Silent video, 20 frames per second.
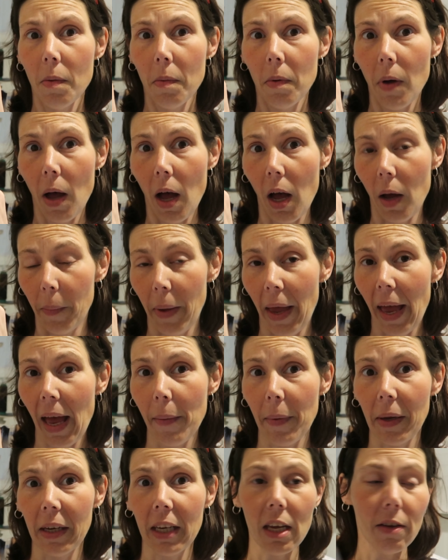um,
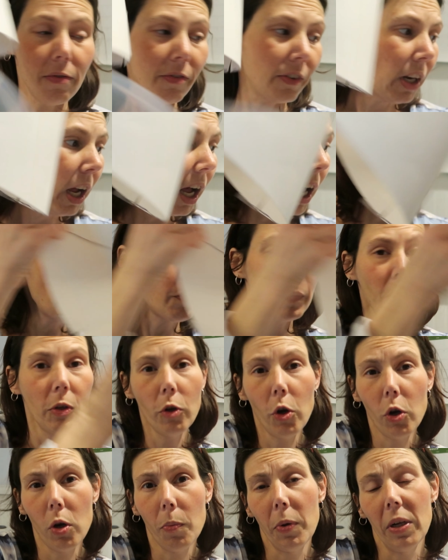hammock. If not, when you
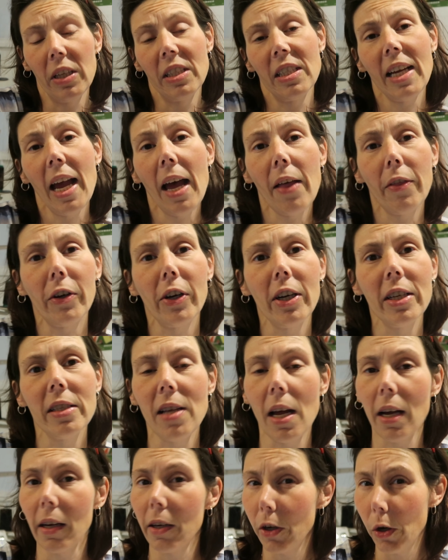go to put it together, it's
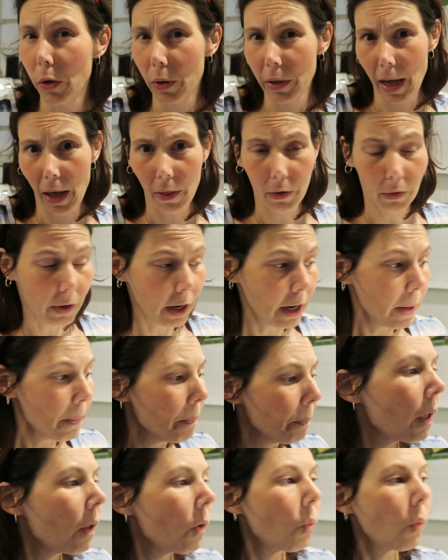not going to go together right.
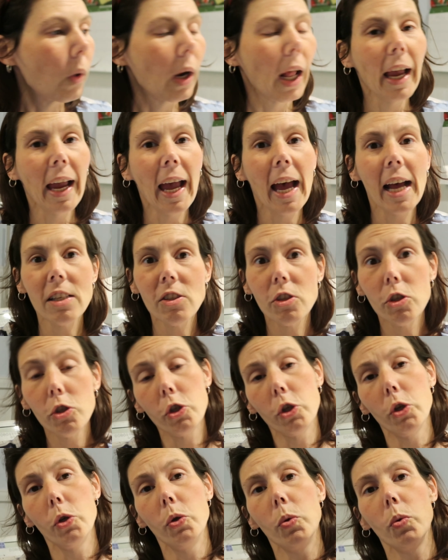What I had to
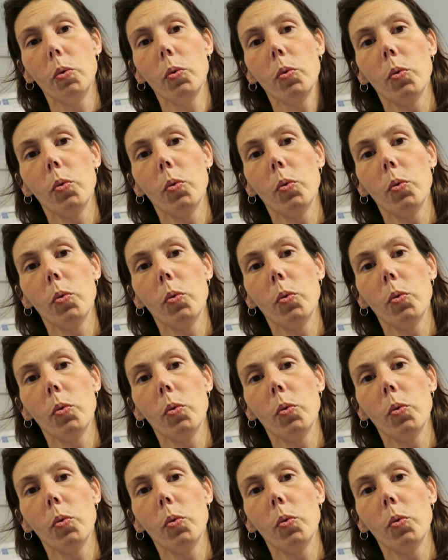do